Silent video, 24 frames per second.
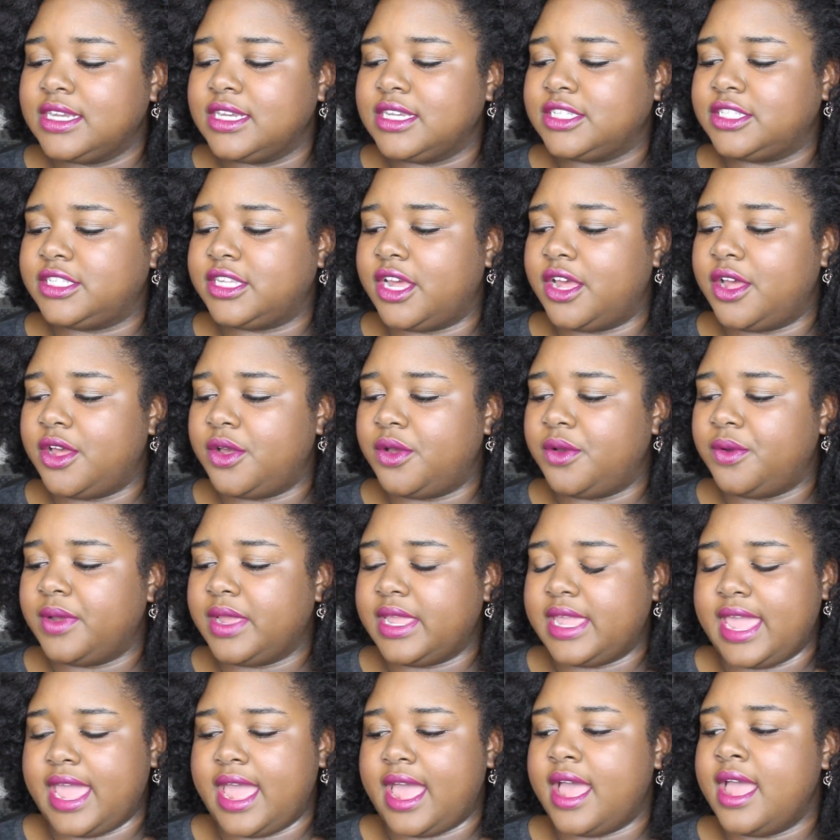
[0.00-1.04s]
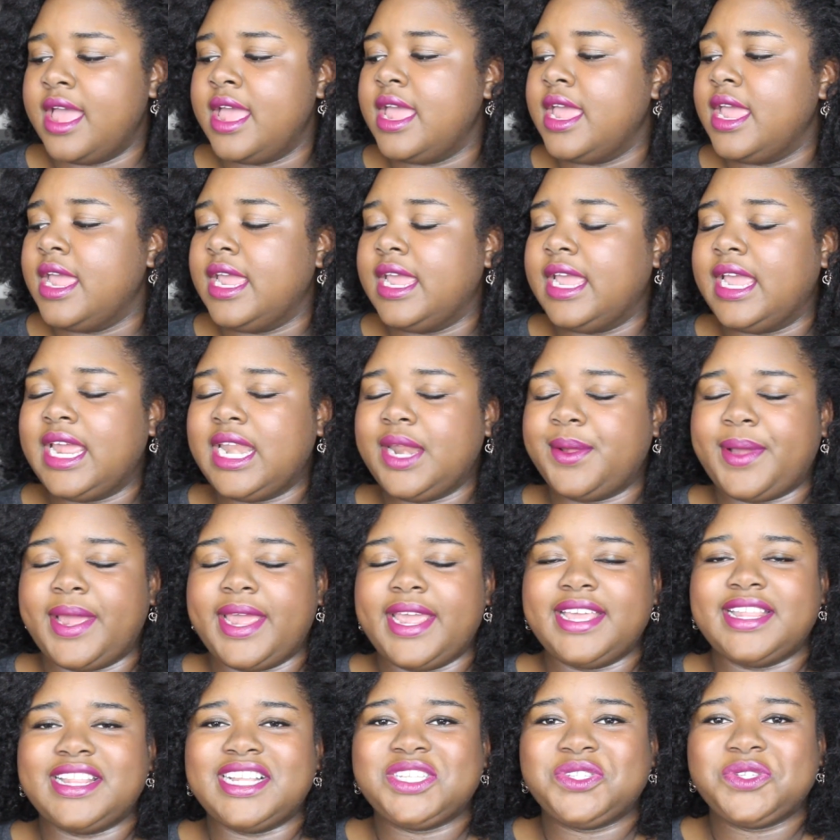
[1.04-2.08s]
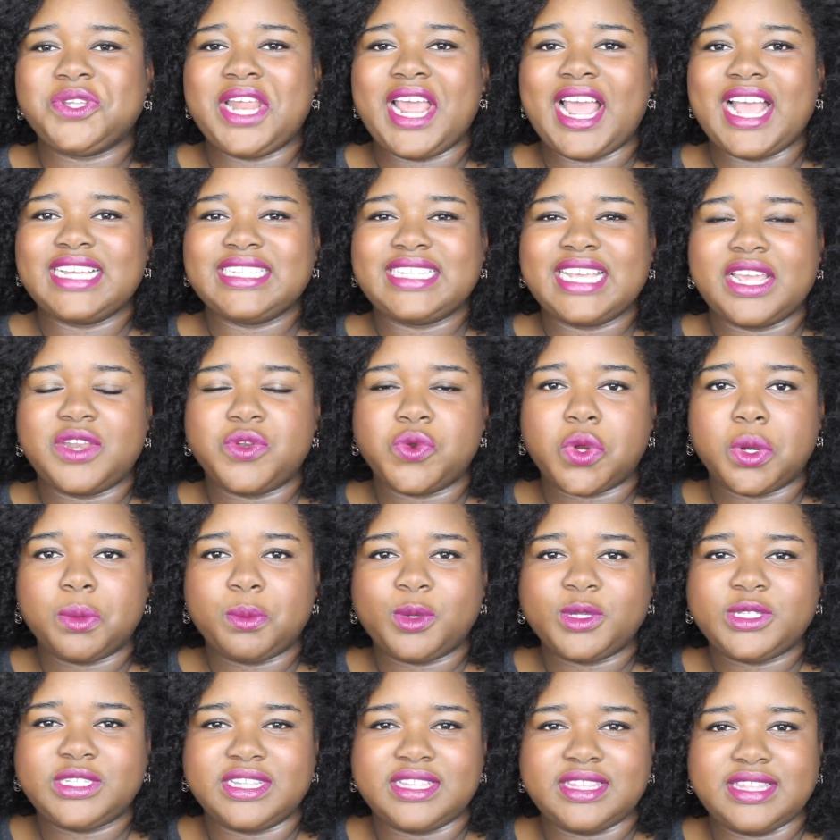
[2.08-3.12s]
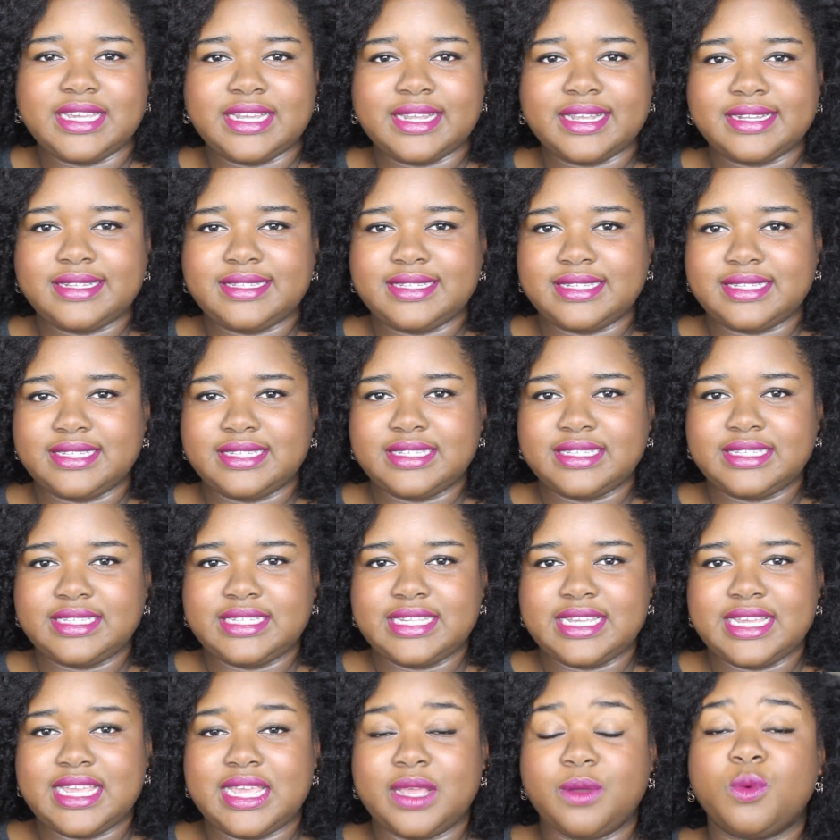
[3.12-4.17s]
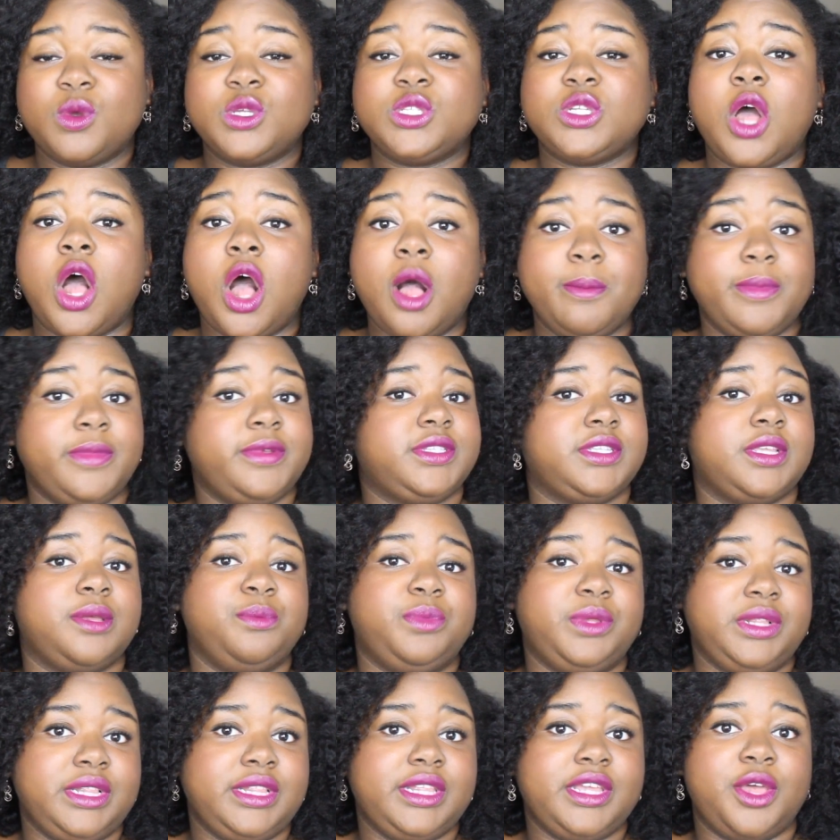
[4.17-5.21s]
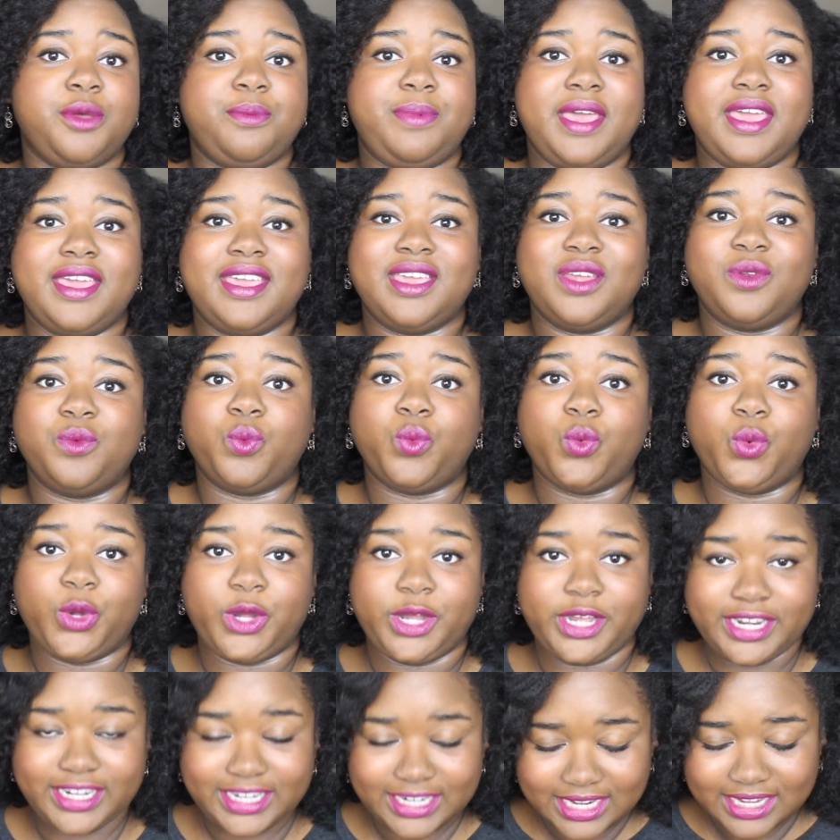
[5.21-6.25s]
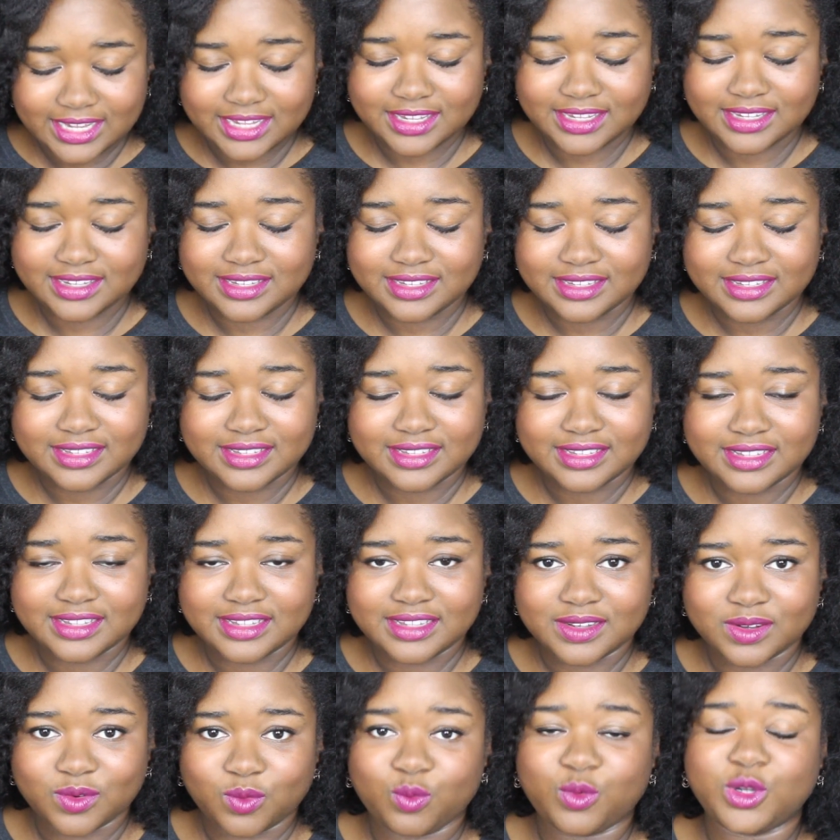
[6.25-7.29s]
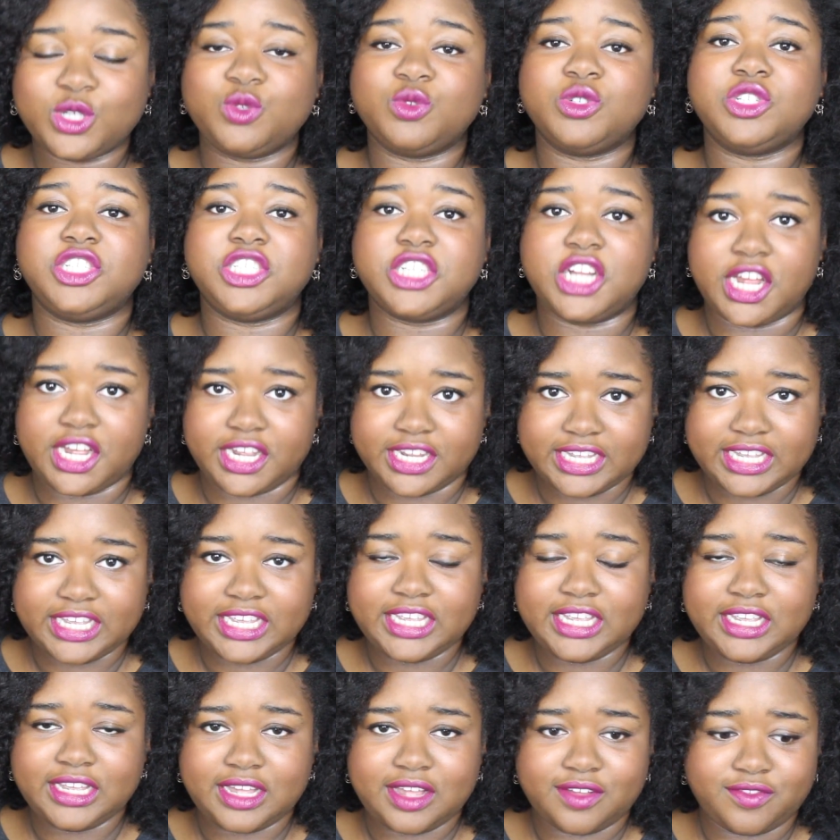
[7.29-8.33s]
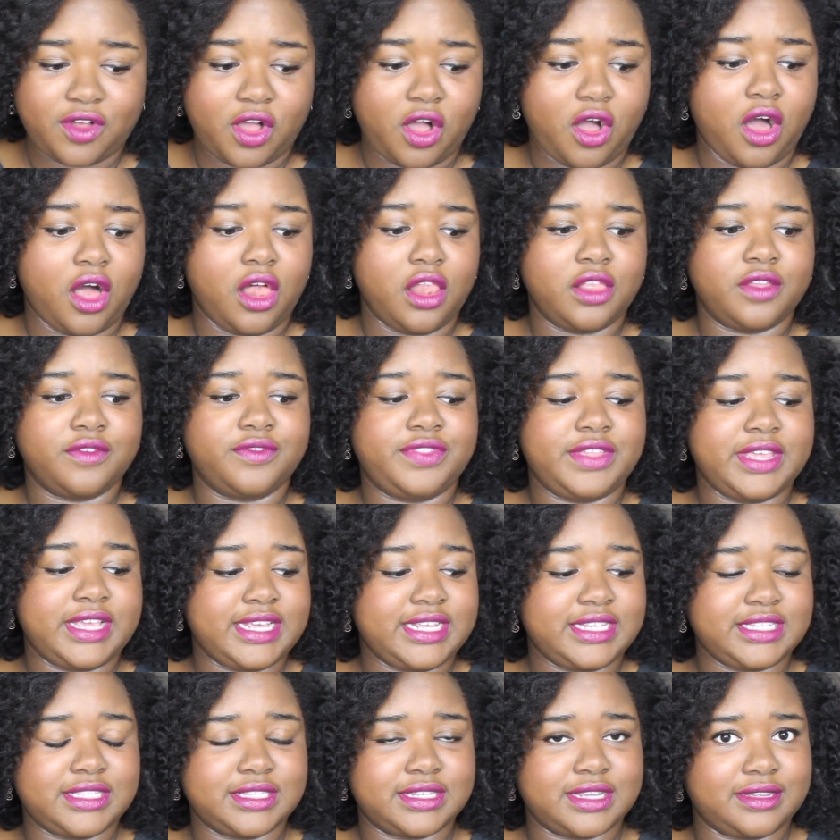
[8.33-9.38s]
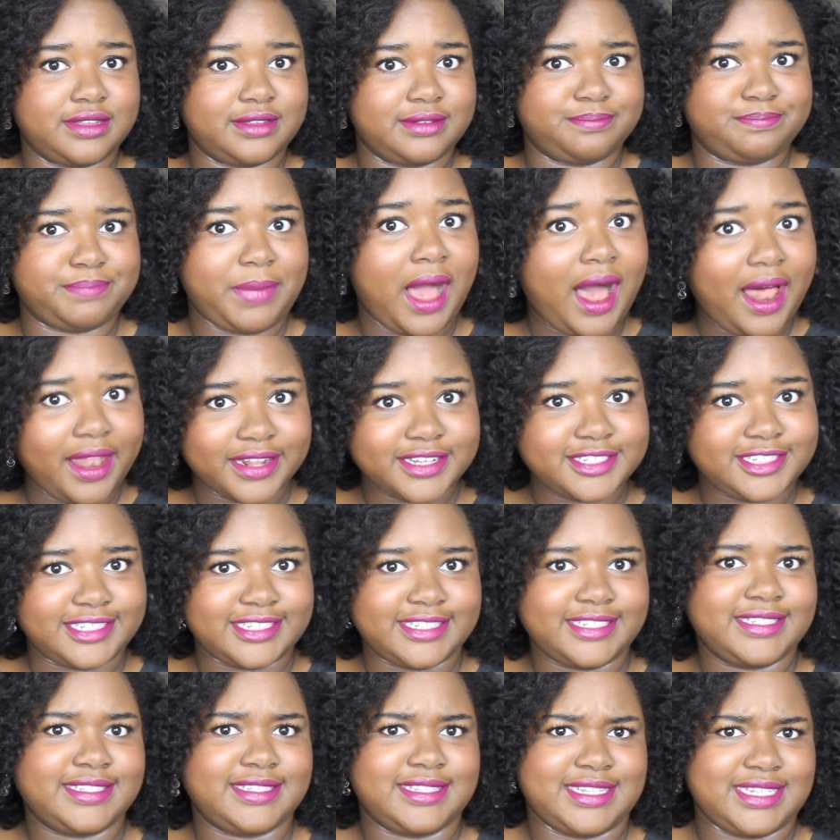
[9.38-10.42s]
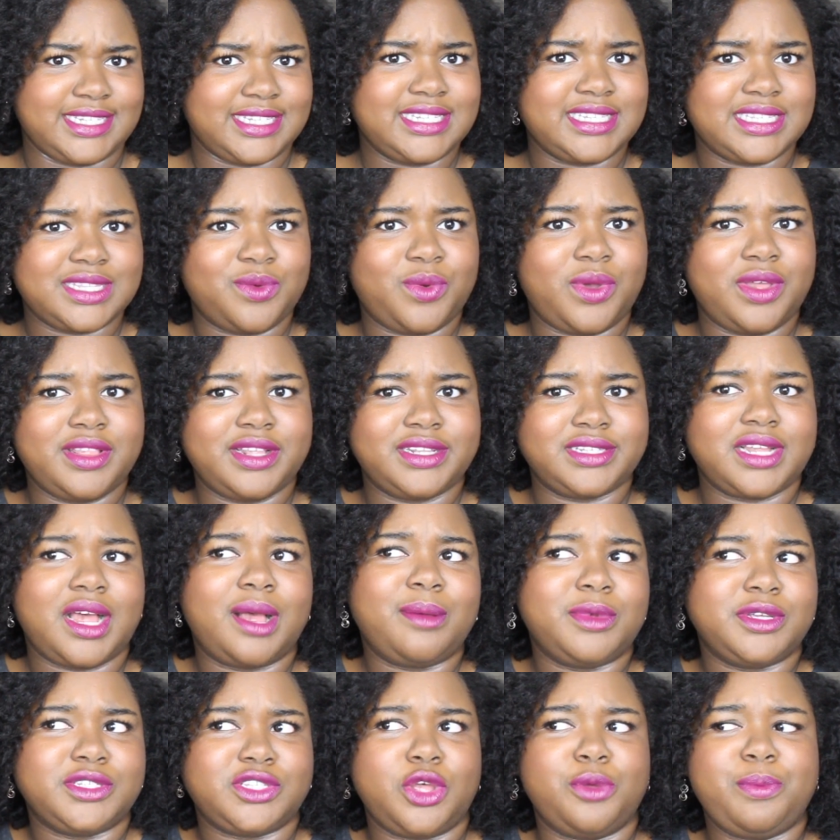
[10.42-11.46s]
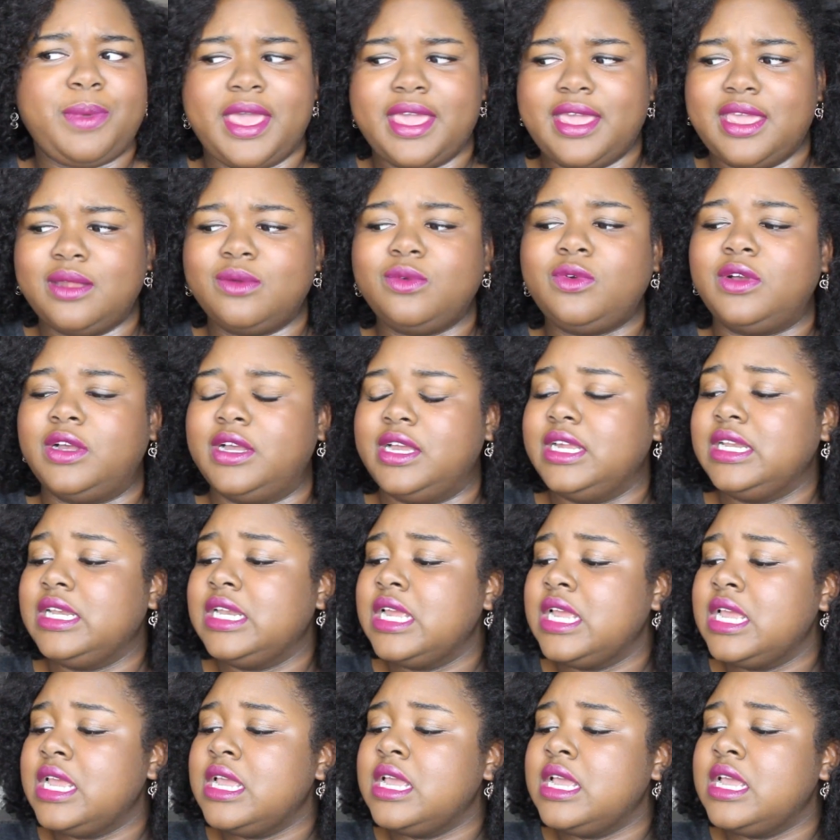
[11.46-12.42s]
So yeah. Anyway, this one has a normal to thick consistency. It was almost completely opaque in 1, which was shocking. Of all of these polishes, this is the one that's almost opaque in 1.